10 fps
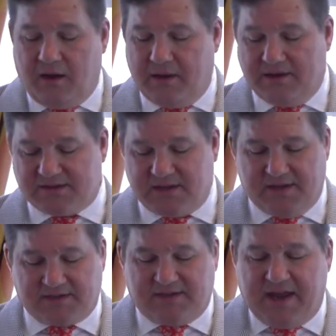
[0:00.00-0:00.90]

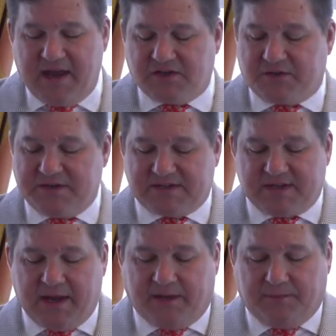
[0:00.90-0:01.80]
It's a dangerous
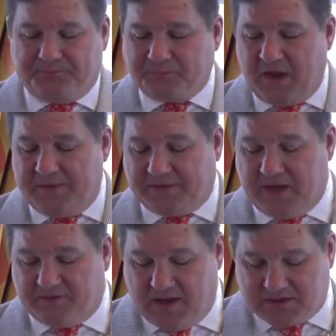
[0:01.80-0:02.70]
thing that
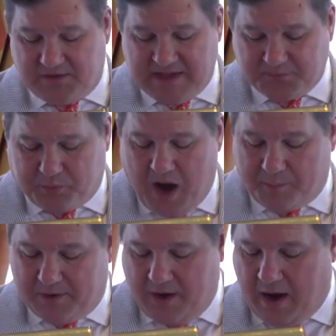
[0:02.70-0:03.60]
they've done. So that's prop
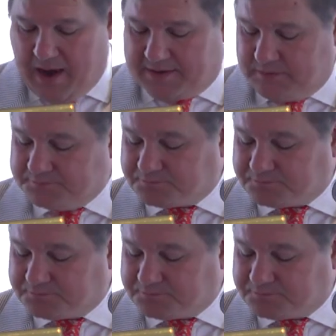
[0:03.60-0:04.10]
or not.